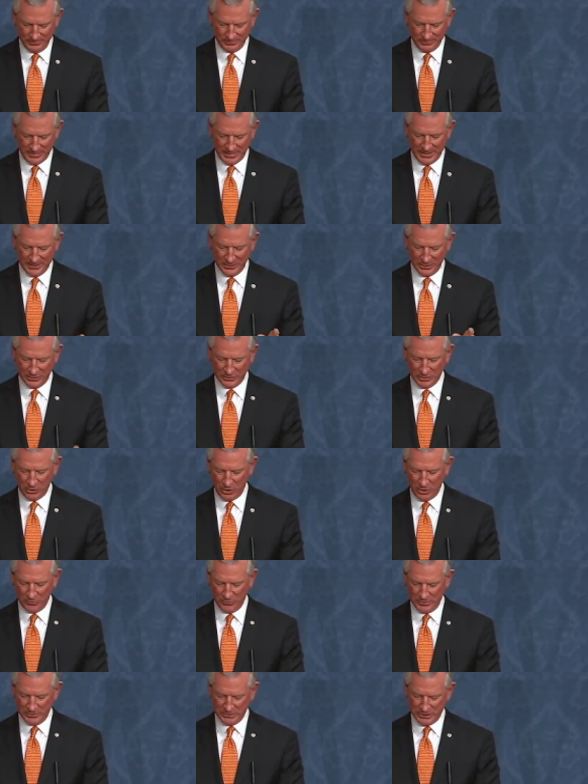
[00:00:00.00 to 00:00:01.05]
and
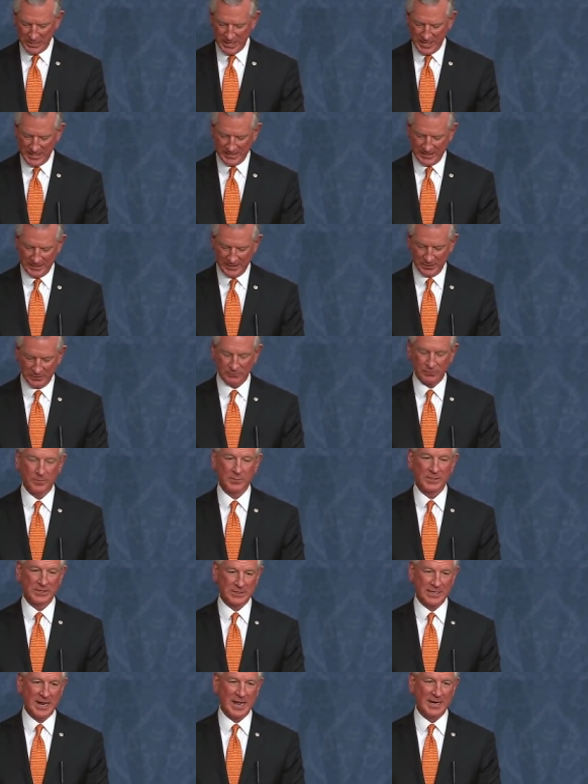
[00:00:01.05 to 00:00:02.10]
deter the Chinese from
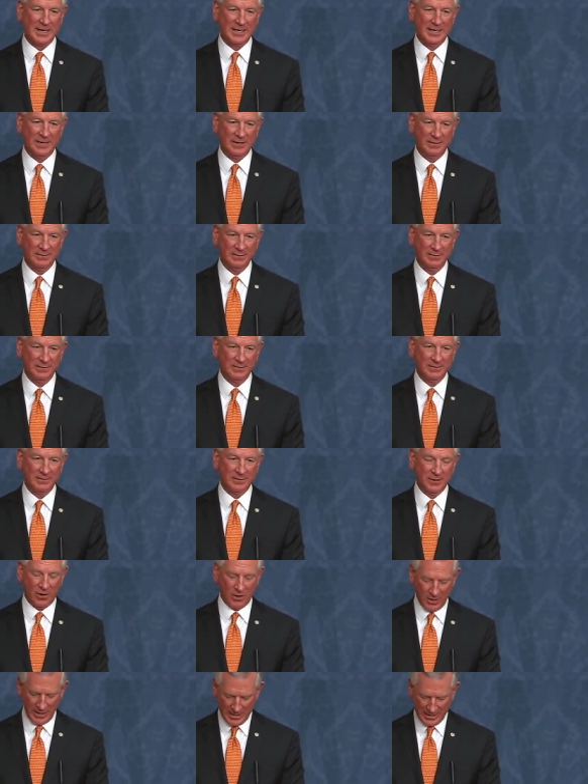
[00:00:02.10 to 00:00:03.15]
attacking
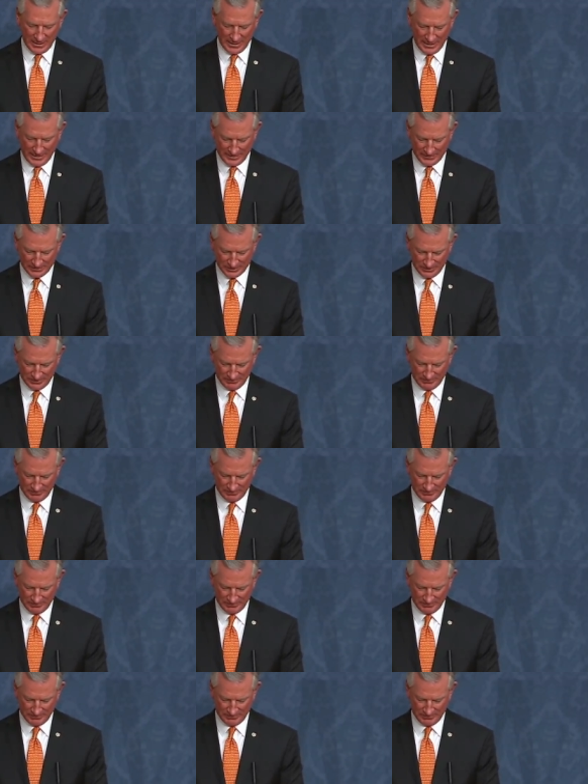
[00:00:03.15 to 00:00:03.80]
our allies.